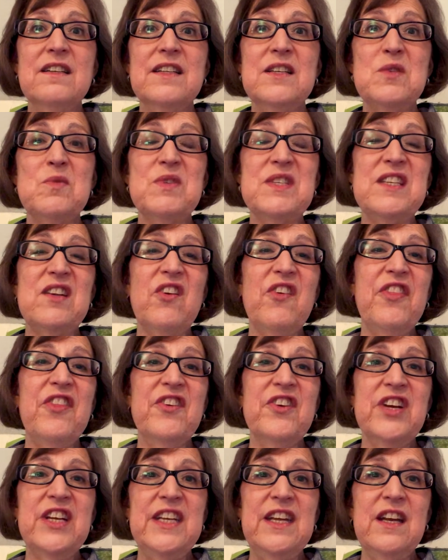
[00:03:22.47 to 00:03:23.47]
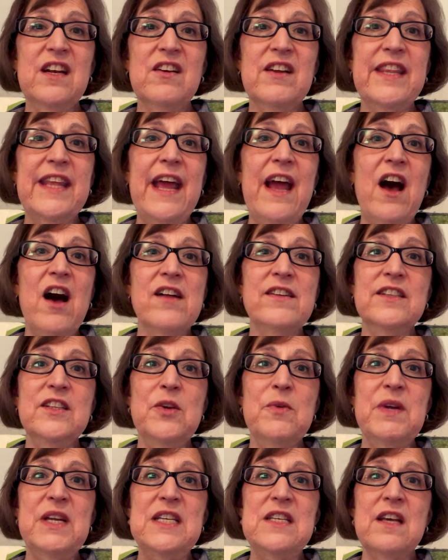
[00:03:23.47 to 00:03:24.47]
This was their third year, and they all
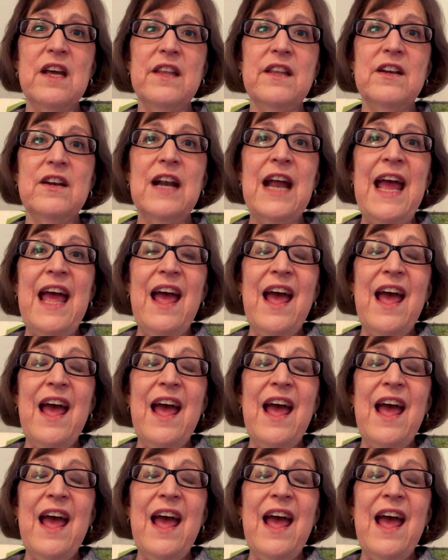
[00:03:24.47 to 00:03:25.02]
knew each other.